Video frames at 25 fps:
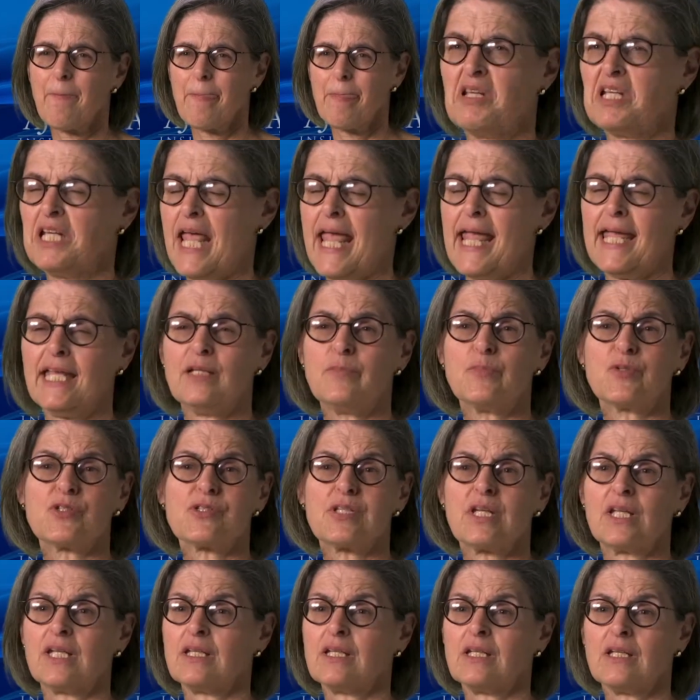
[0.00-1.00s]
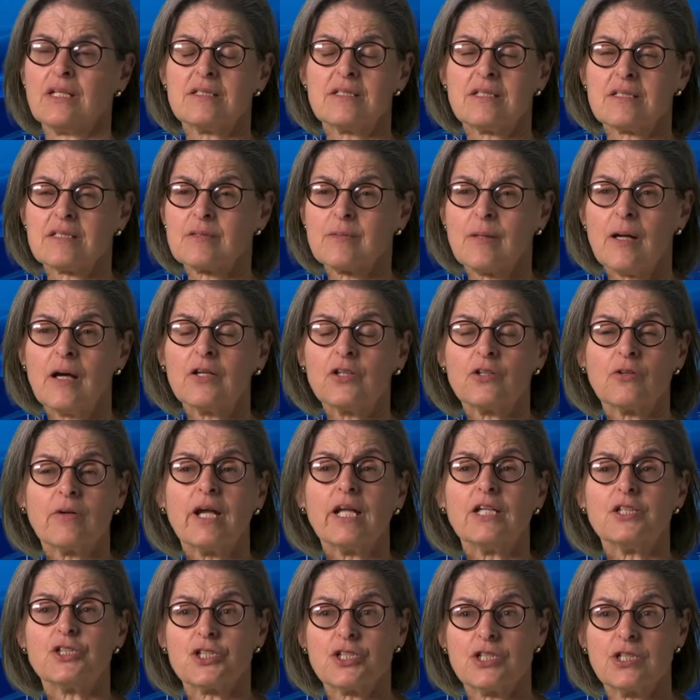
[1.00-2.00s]
In 80% of kids, it's under
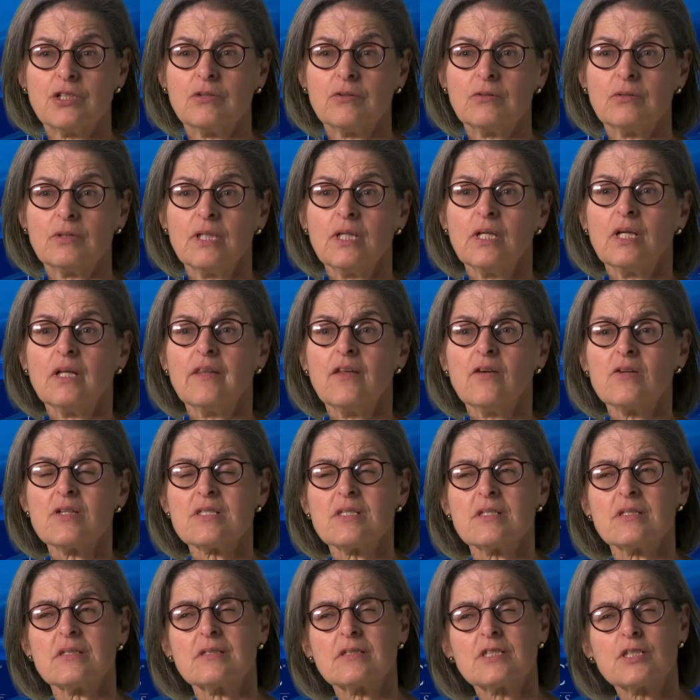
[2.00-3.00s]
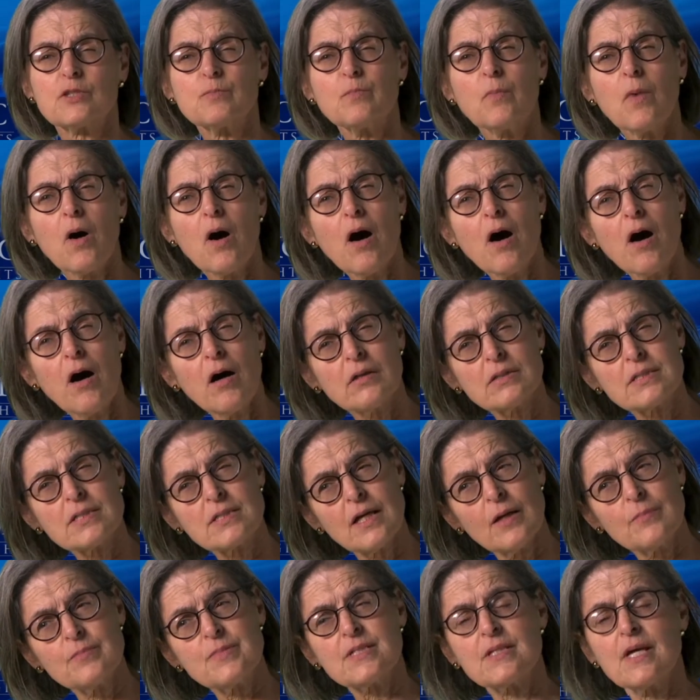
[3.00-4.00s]
age 2. There is a small
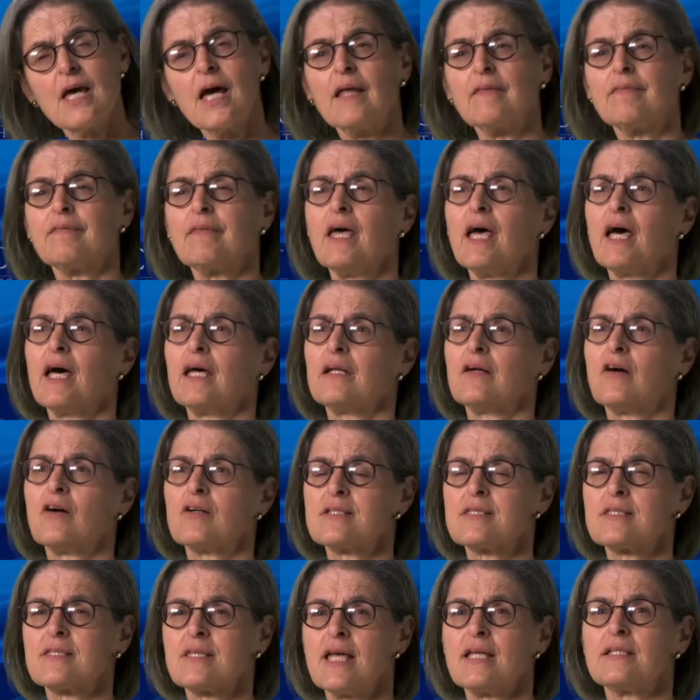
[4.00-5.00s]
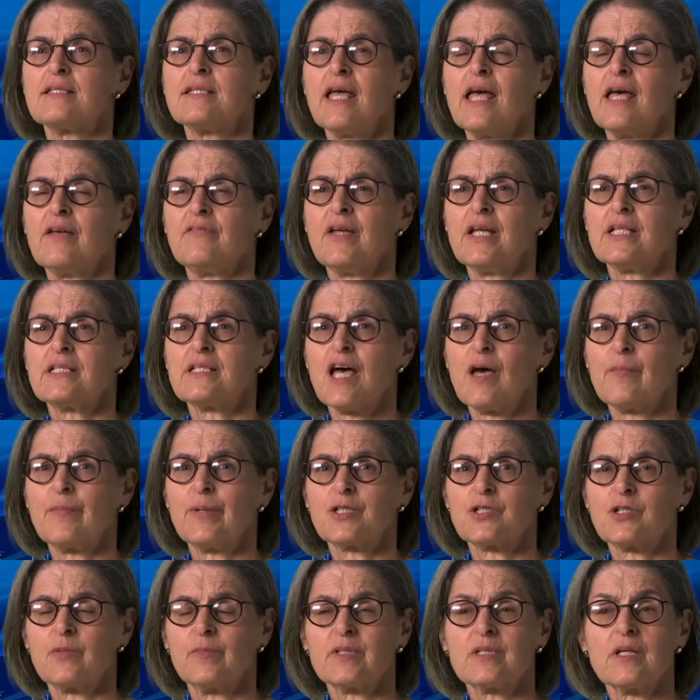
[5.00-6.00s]
subset that are said to have
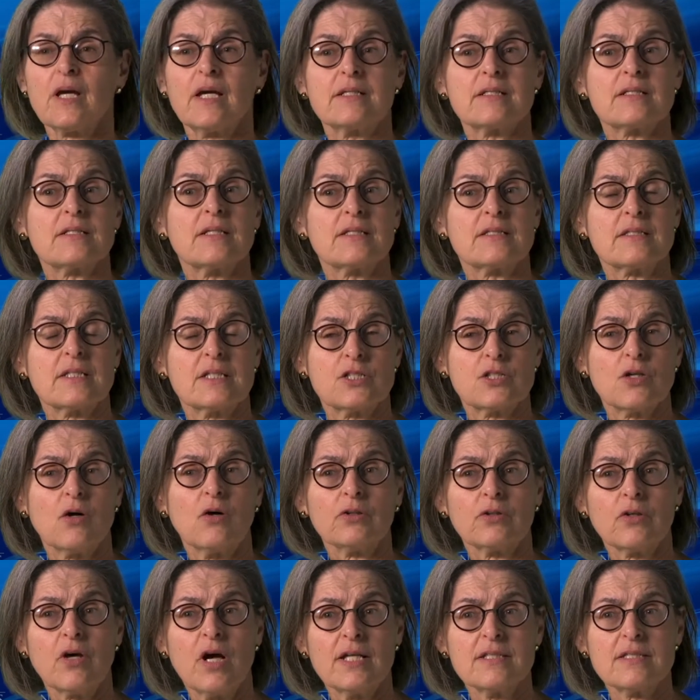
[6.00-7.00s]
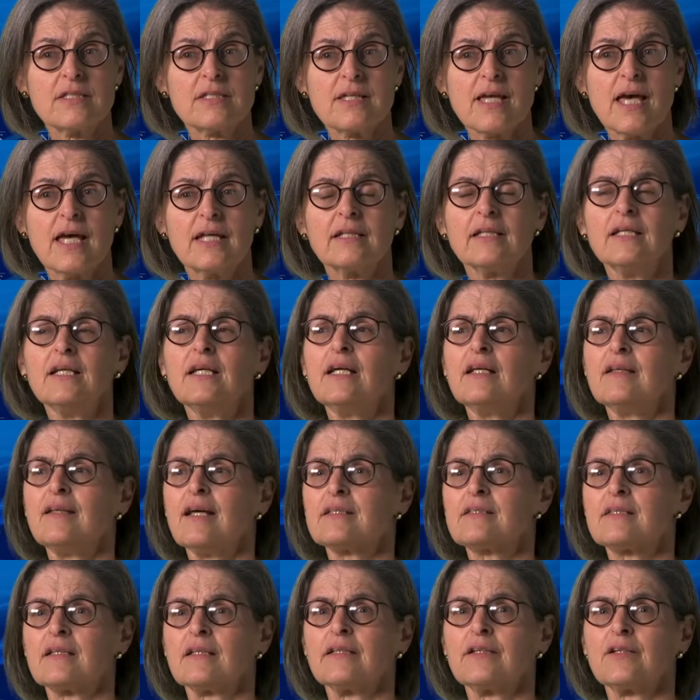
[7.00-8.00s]
atopic dermatitis that's adult onset.
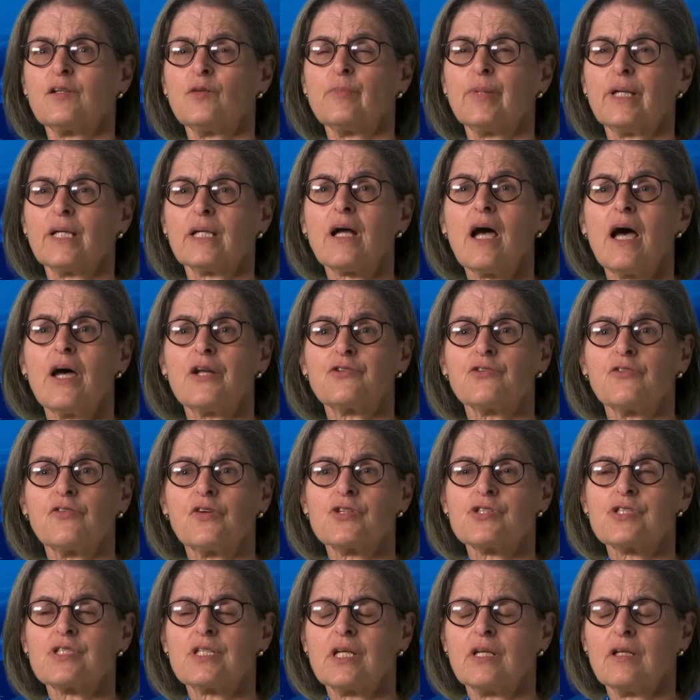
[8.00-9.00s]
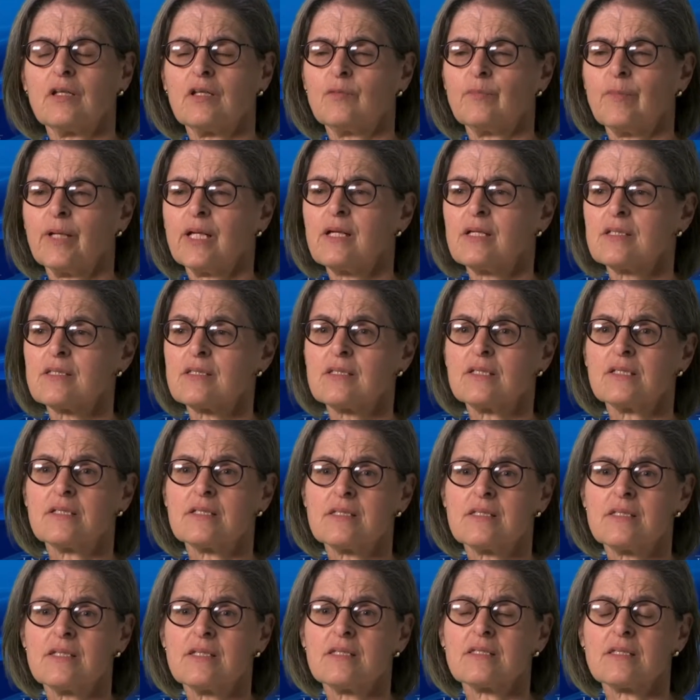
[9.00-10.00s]
That's a little bit controversial, and because the
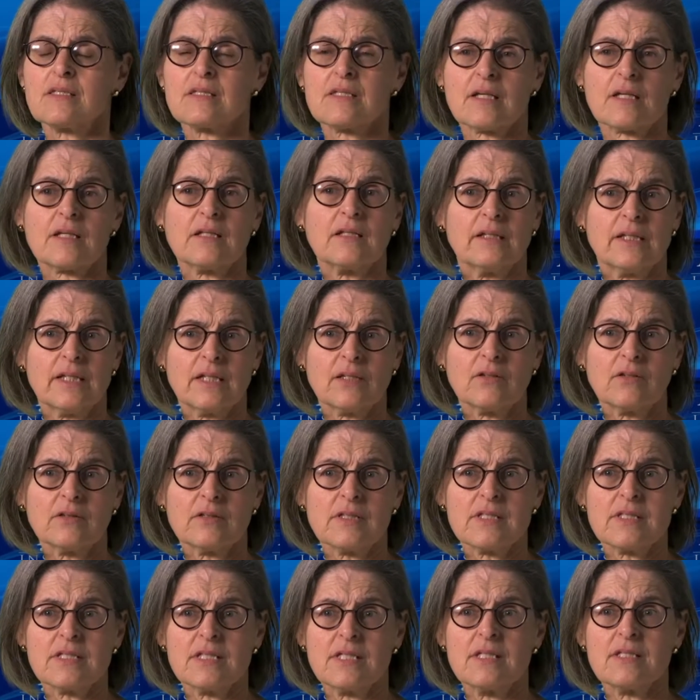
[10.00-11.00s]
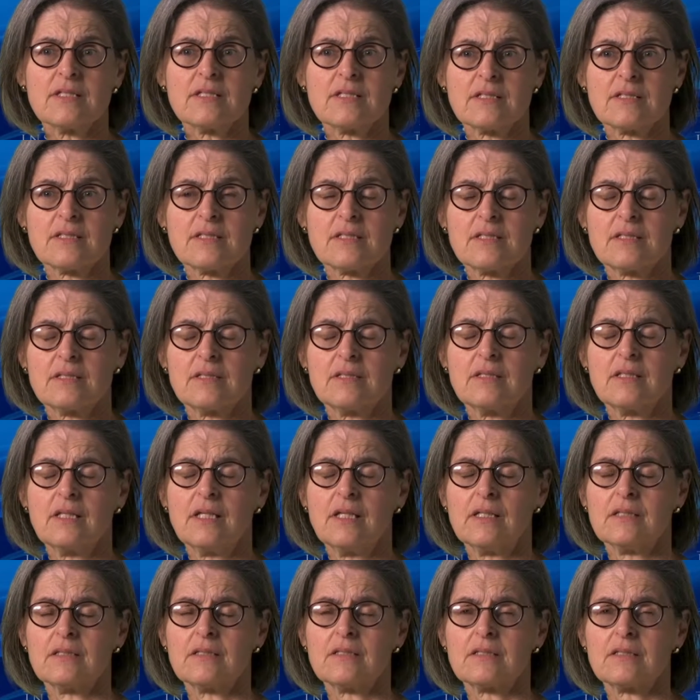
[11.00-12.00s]
disease is a clinical disease,
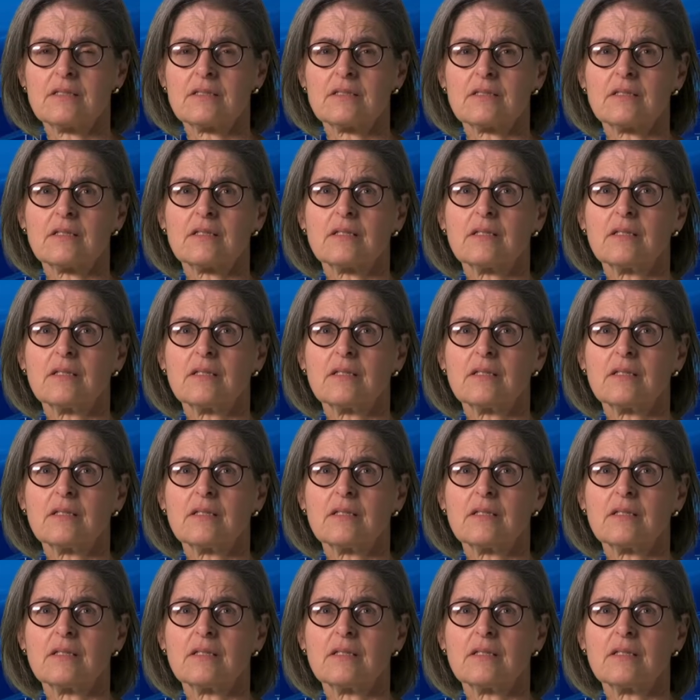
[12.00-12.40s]
it's